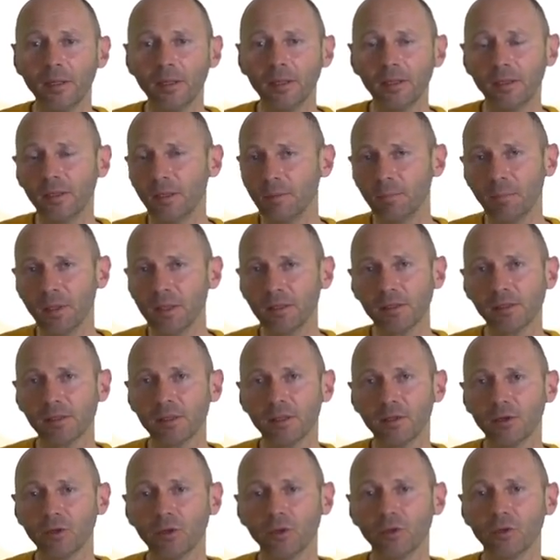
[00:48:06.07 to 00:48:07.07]
It depends
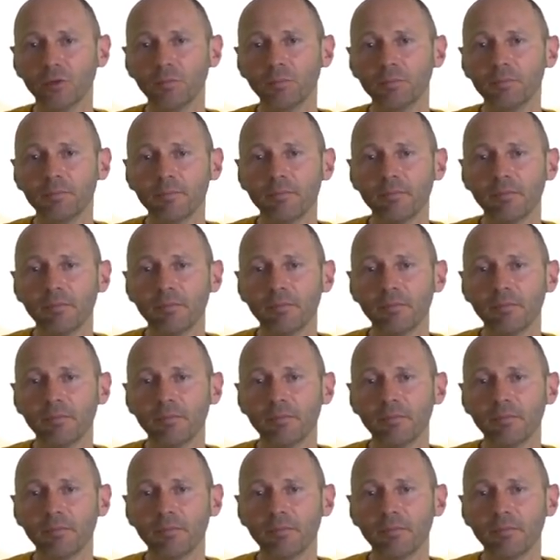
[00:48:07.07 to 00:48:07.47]
on the